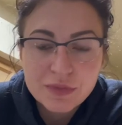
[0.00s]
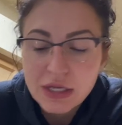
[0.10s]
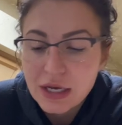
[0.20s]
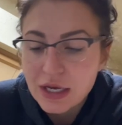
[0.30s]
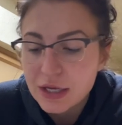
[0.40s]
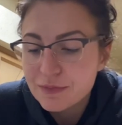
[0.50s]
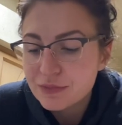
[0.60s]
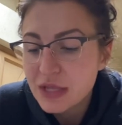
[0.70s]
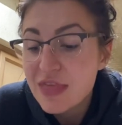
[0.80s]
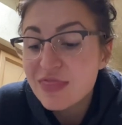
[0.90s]

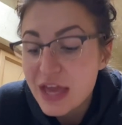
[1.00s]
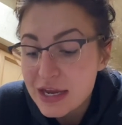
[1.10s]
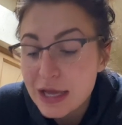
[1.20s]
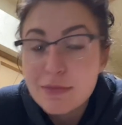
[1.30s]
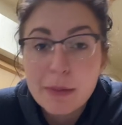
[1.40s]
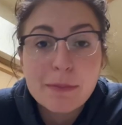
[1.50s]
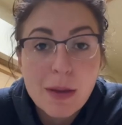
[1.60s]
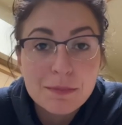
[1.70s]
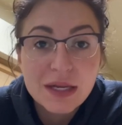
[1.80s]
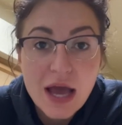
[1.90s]
And then I
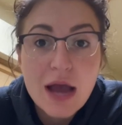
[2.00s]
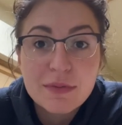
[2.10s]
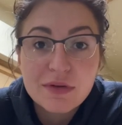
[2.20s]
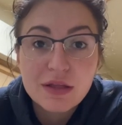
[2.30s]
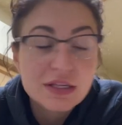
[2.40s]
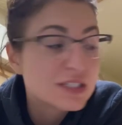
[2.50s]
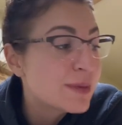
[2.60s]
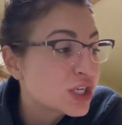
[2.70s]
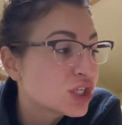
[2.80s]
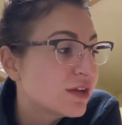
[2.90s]
bump it up,
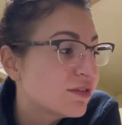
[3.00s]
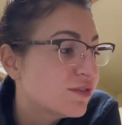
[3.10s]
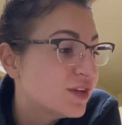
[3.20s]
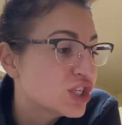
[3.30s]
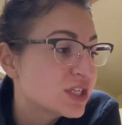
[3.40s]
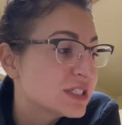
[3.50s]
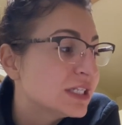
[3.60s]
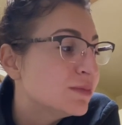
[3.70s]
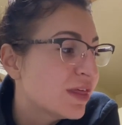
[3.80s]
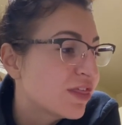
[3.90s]
especially if the fish is a
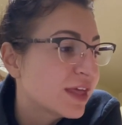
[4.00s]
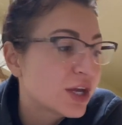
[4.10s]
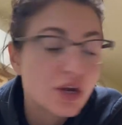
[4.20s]
little bit thicker.